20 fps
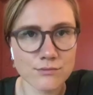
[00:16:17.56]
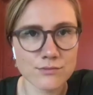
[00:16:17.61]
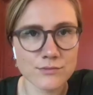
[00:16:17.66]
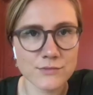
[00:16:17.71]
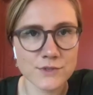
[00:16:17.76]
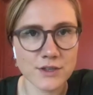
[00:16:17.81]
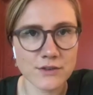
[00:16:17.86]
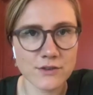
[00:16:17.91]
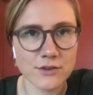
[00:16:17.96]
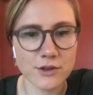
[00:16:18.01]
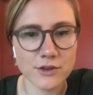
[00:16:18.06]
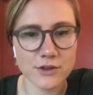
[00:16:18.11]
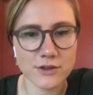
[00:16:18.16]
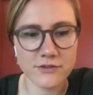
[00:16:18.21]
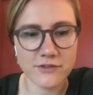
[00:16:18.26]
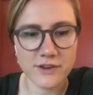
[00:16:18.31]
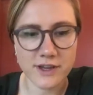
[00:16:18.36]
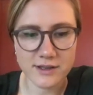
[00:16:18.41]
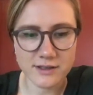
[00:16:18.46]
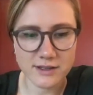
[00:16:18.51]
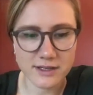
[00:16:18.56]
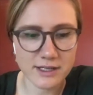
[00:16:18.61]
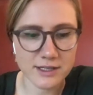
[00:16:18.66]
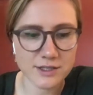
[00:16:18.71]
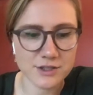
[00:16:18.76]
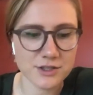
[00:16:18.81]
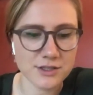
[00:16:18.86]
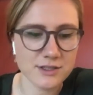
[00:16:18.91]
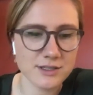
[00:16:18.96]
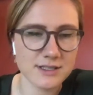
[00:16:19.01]
So you've got the
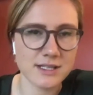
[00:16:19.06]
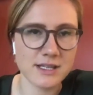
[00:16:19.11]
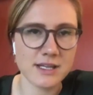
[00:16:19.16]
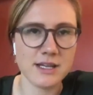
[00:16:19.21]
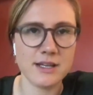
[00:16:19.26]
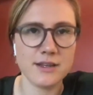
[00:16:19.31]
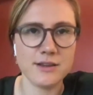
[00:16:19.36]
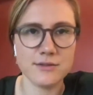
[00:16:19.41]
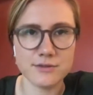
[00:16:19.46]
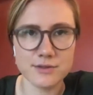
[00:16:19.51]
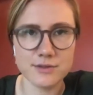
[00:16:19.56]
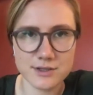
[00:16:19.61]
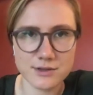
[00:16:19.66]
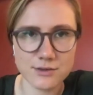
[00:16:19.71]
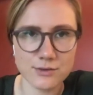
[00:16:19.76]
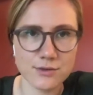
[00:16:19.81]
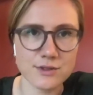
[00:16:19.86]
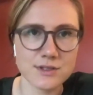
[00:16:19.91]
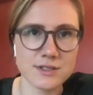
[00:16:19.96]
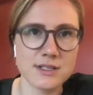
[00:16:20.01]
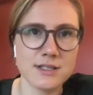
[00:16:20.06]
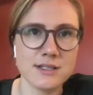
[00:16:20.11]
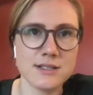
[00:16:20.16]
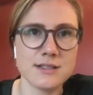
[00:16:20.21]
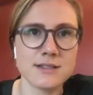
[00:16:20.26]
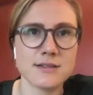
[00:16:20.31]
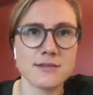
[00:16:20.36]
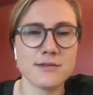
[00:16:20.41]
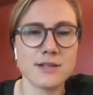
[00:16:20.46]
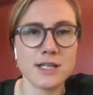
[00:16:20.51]
foundations there, the
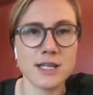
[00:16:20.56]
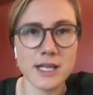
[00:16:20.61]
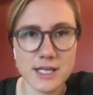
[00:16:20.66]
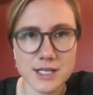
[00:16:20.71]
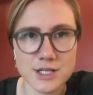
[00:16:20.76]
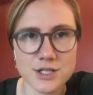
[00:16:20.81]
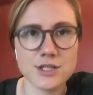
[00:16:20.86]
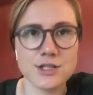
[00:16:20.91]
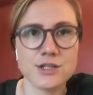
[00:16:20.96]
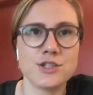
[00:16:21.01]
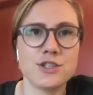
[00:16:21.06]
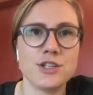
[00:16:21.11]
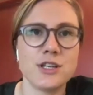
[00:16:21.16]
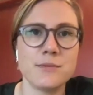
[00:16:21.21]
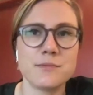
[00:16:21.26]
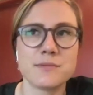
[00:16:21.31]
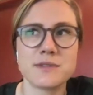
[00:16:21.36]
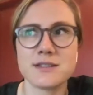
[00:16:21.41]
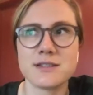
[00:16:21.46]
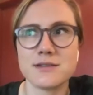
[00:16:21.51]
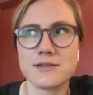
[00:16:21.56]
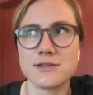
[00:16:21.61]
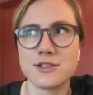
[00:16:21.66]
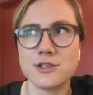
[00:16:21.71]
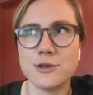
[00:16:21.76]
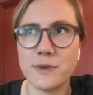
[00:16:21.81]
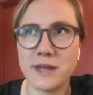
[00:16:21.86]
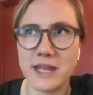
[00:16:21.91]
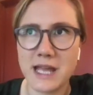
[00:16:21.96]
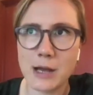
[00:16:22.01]
resources, the relationships
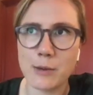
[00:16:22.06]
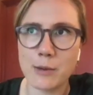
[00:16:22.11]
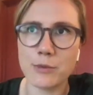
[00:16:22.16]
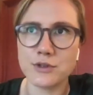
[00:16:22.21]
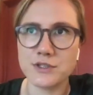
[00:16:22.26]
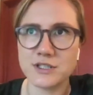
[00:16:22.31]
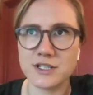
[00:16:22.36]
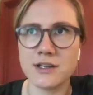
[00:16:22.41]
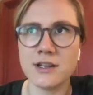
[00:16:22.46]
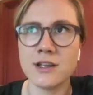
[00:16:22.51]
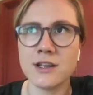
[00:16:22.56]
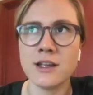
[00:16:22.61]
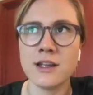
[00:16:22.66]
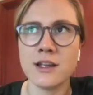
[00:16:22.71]
to be able to